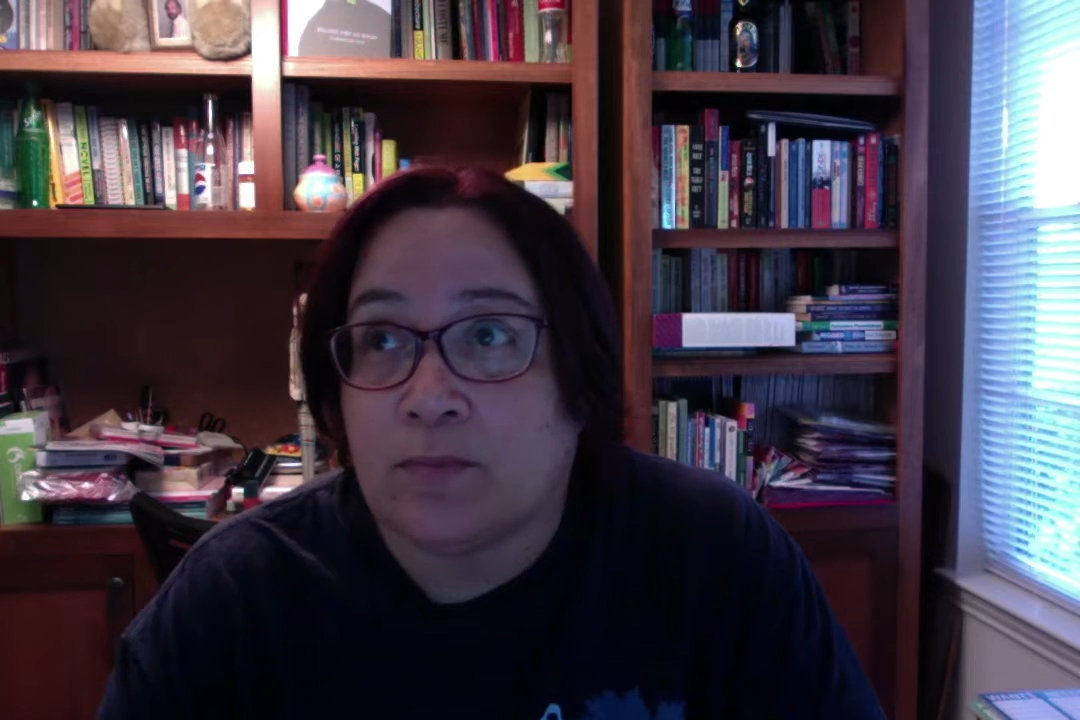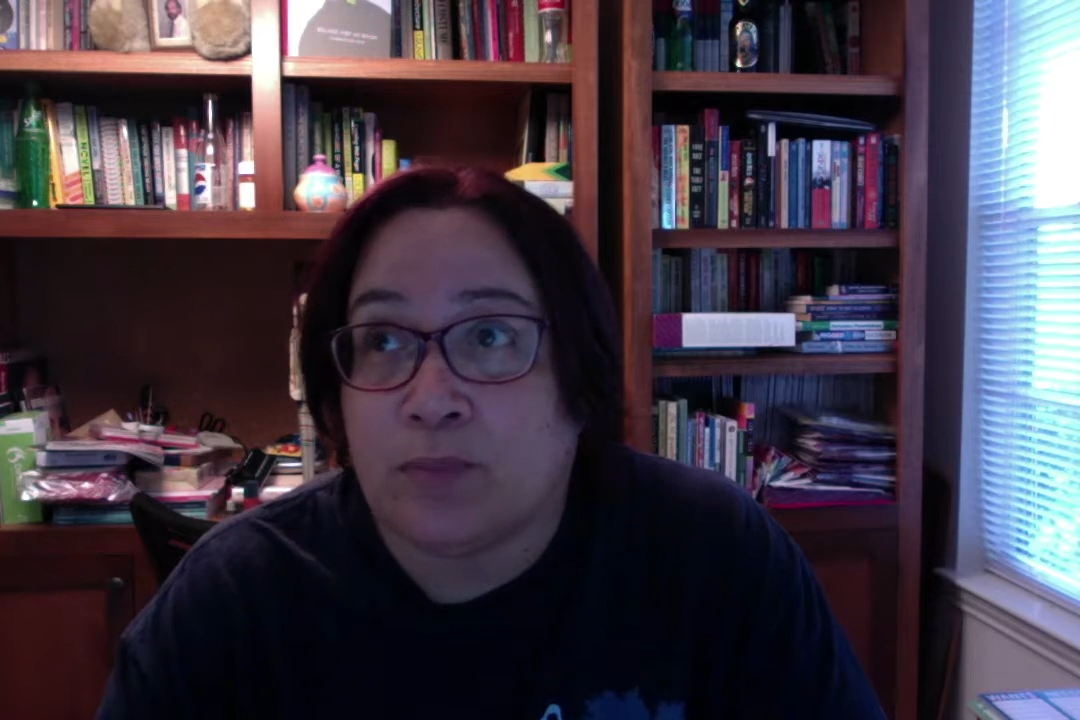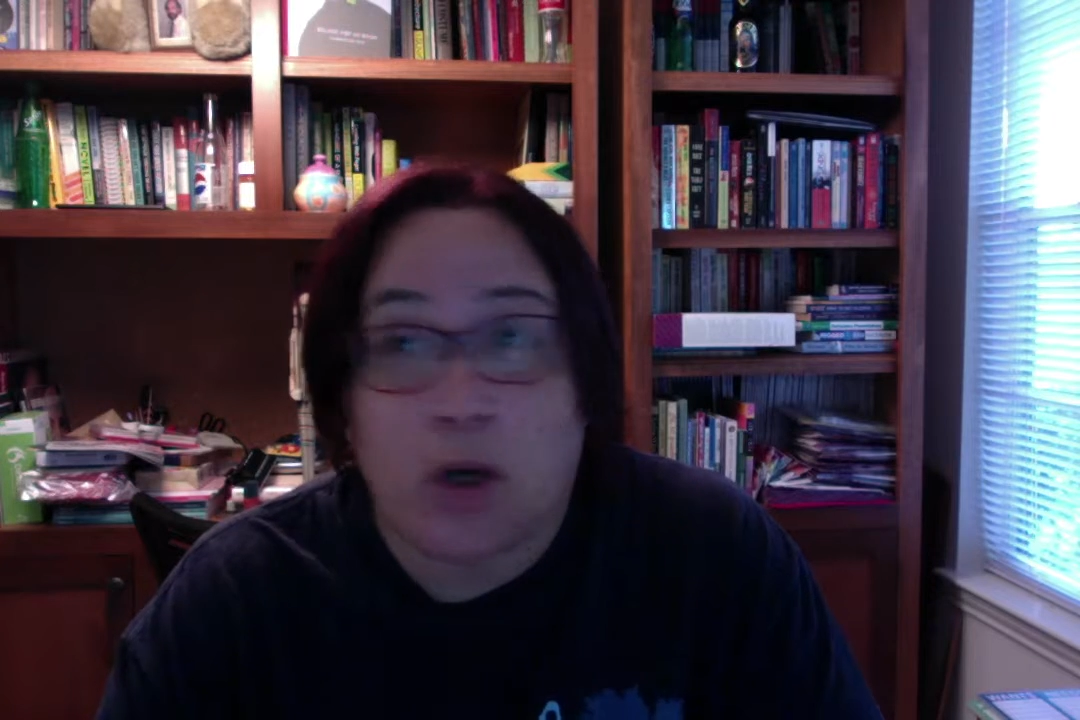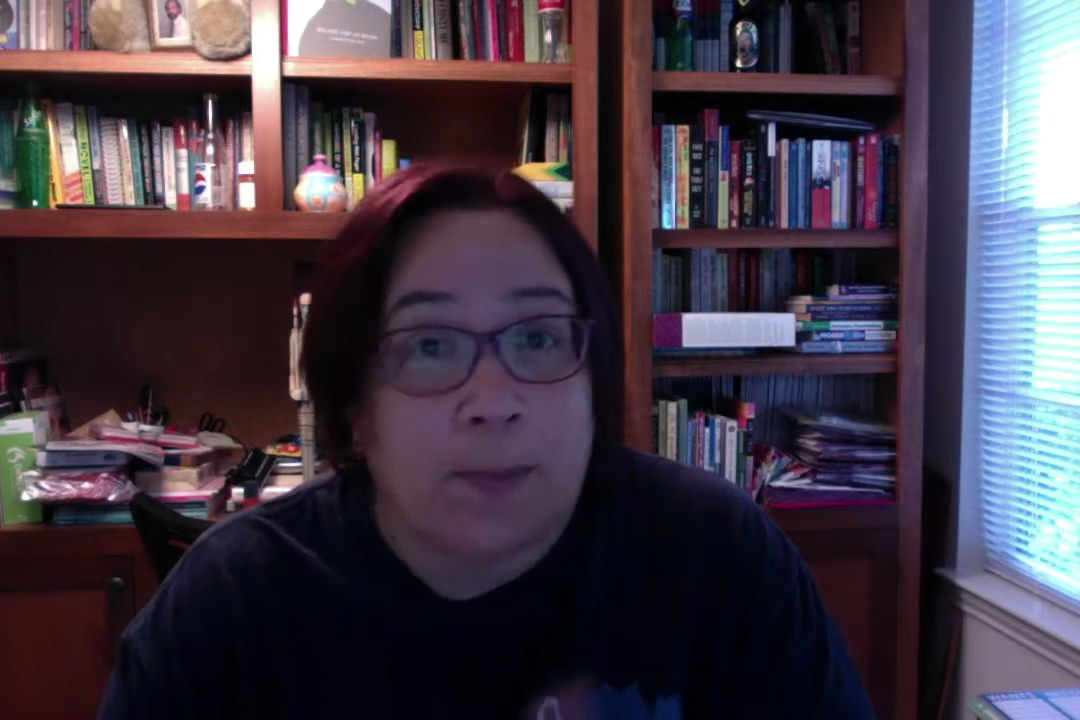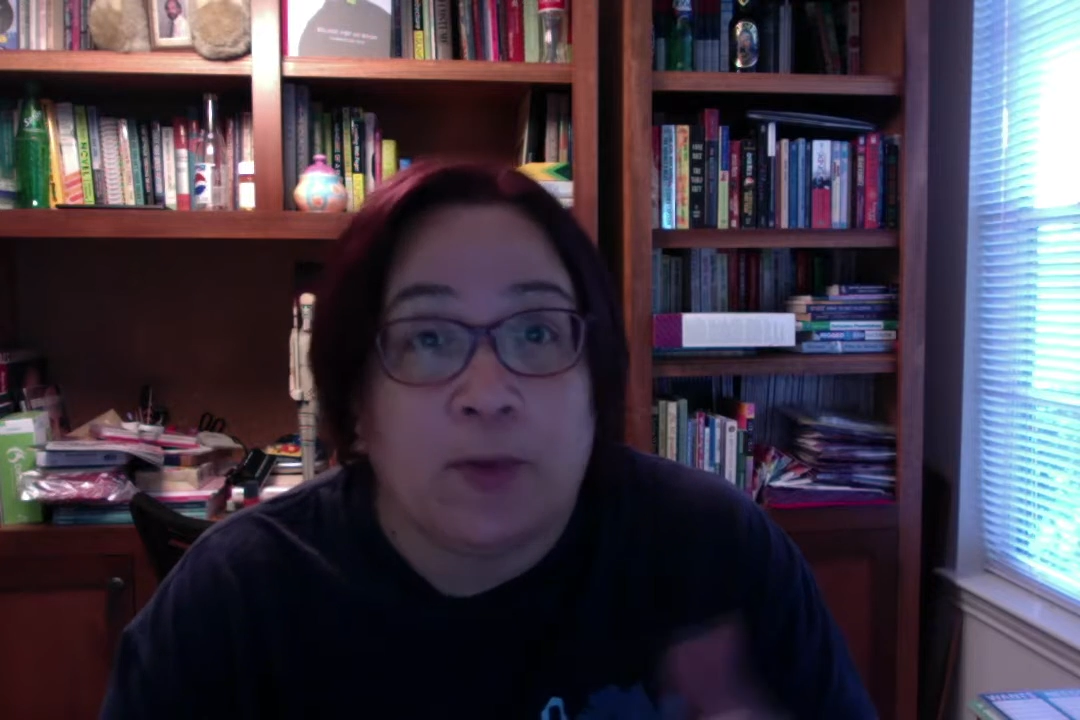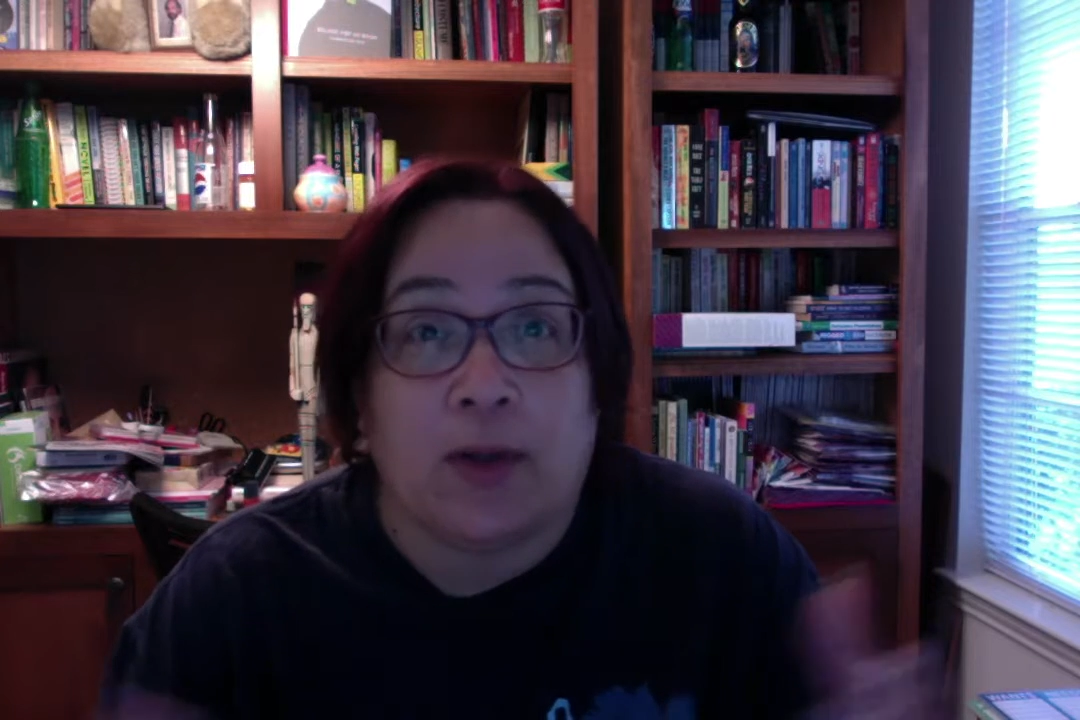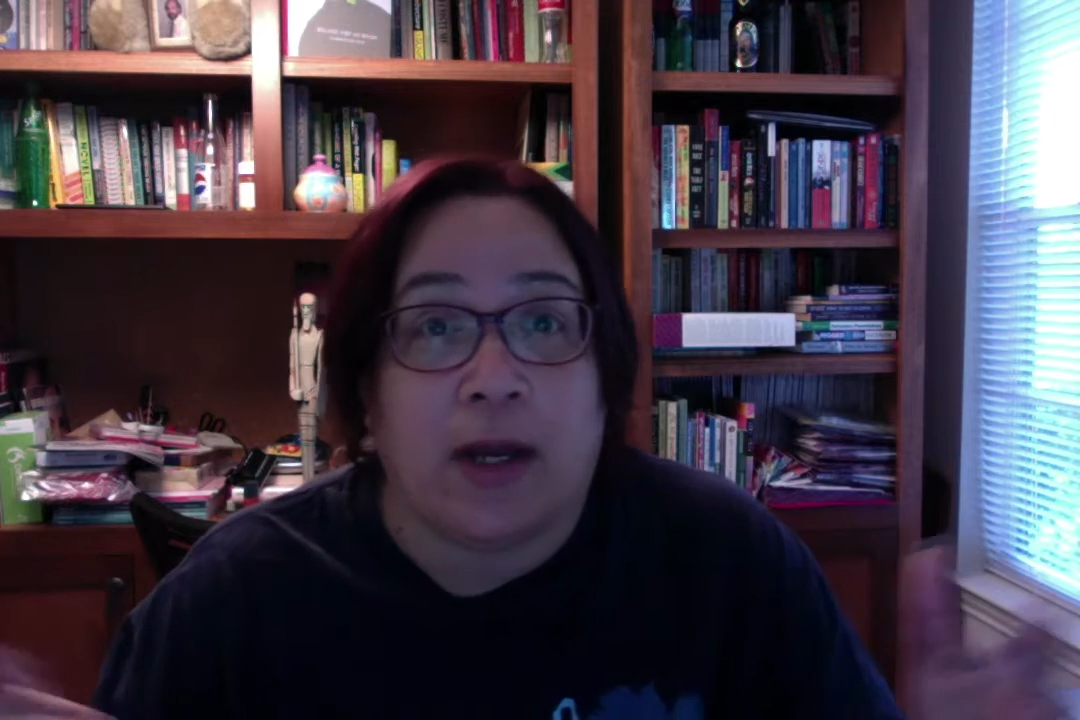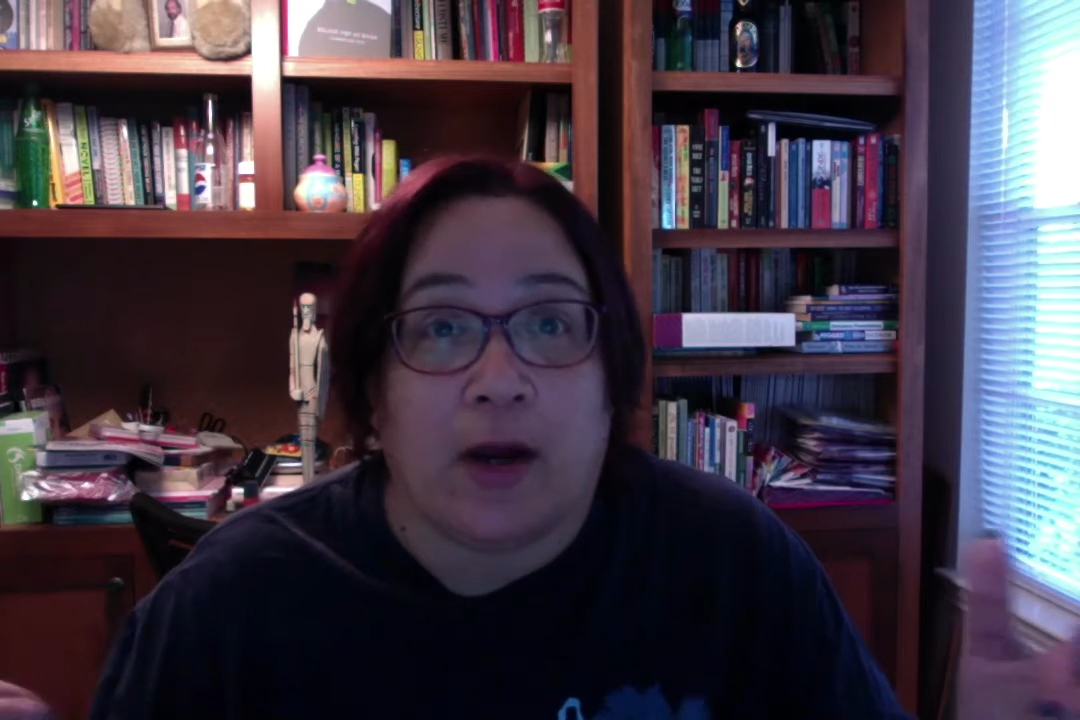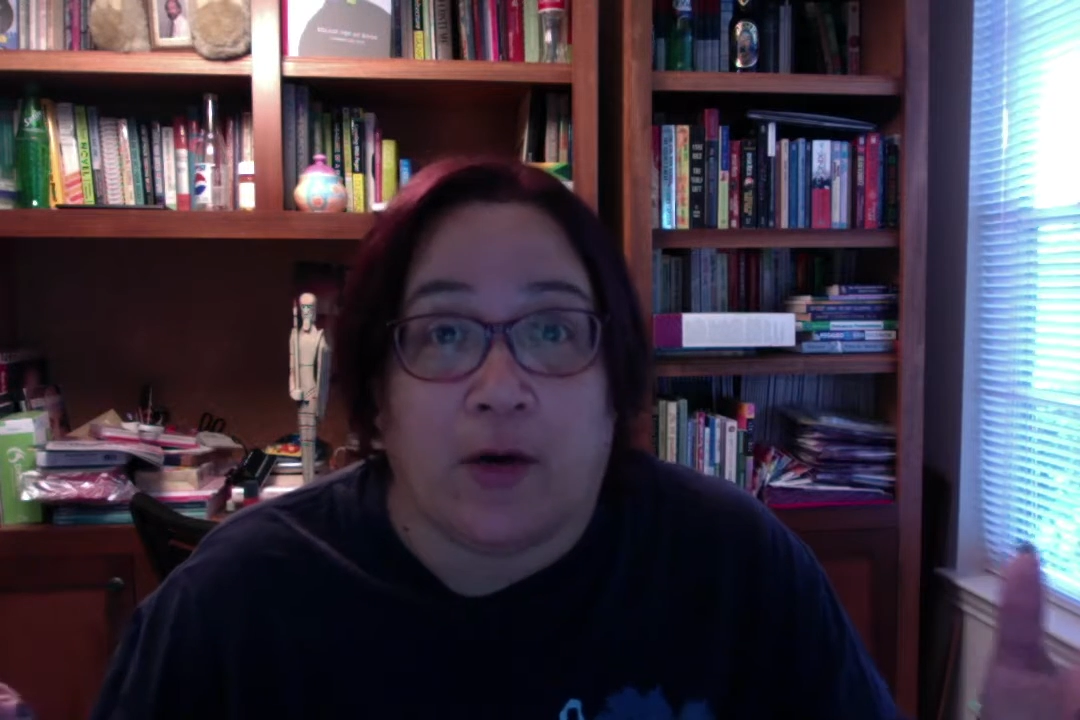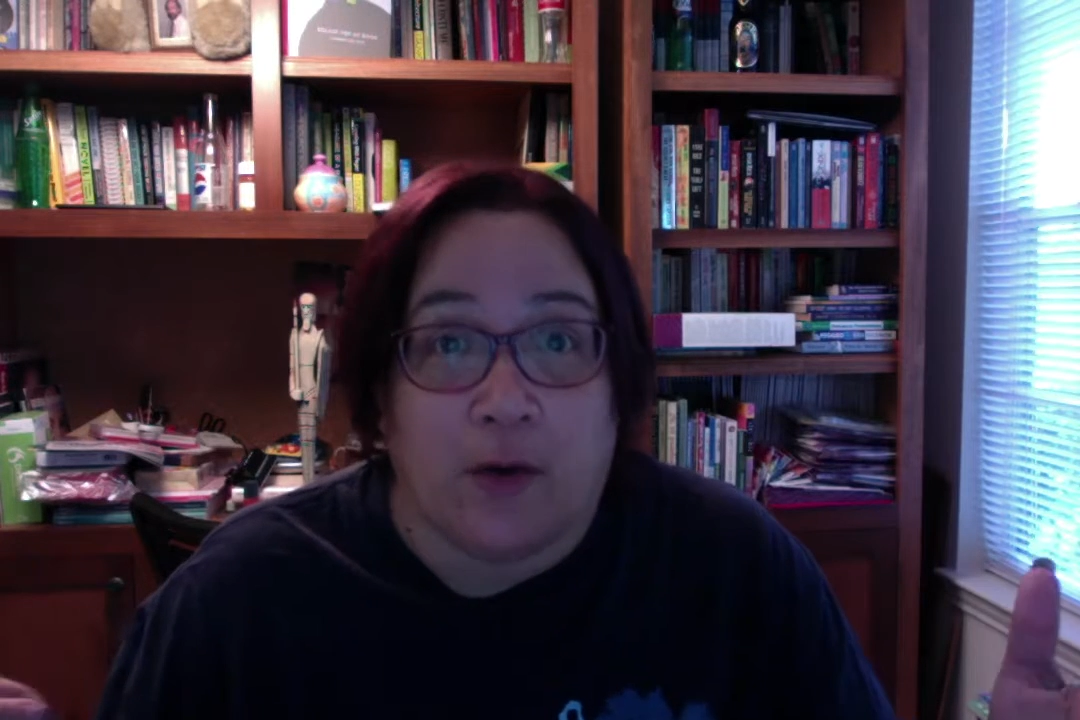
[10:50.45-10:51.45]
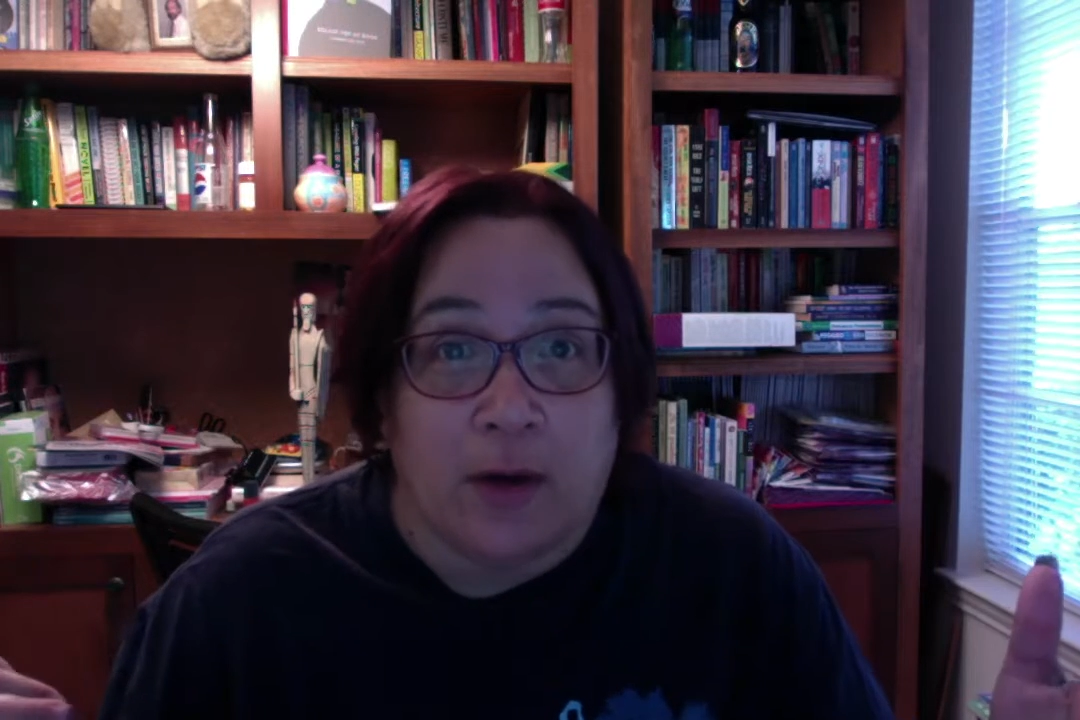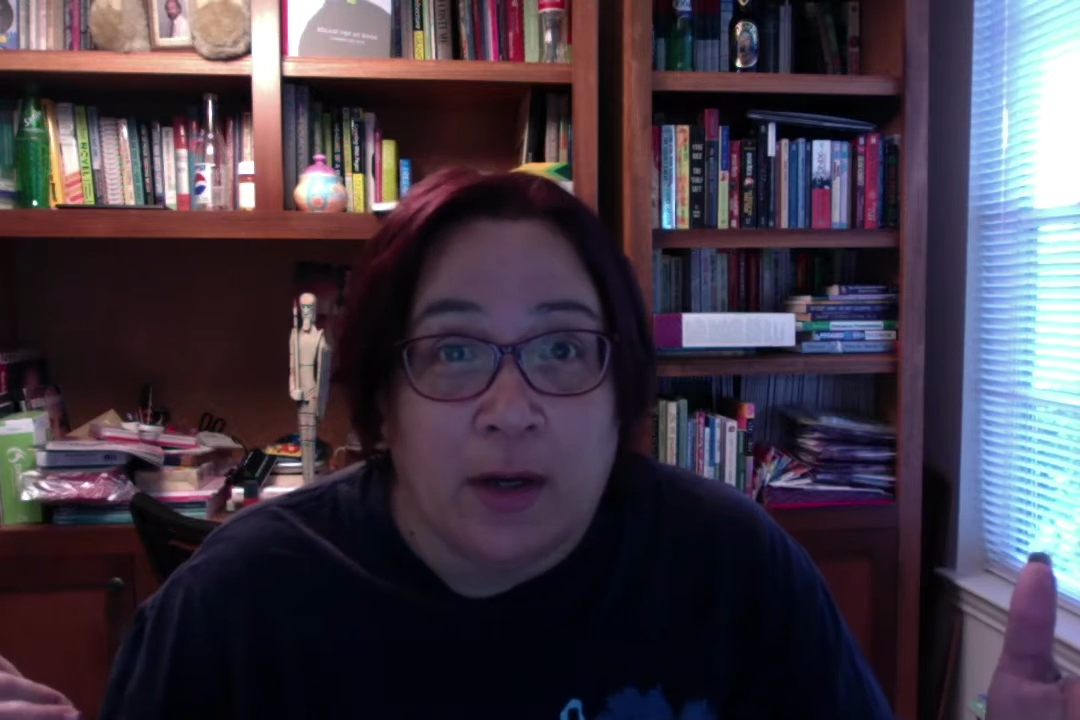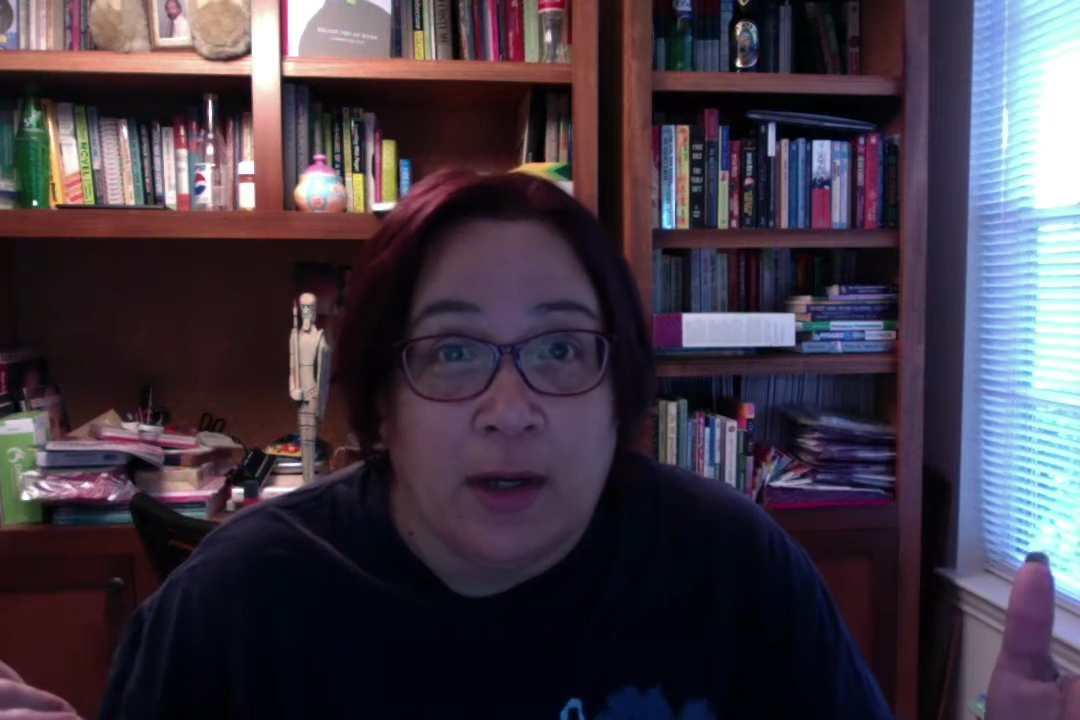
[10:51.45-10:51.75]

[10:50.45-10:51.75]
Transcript: purple hair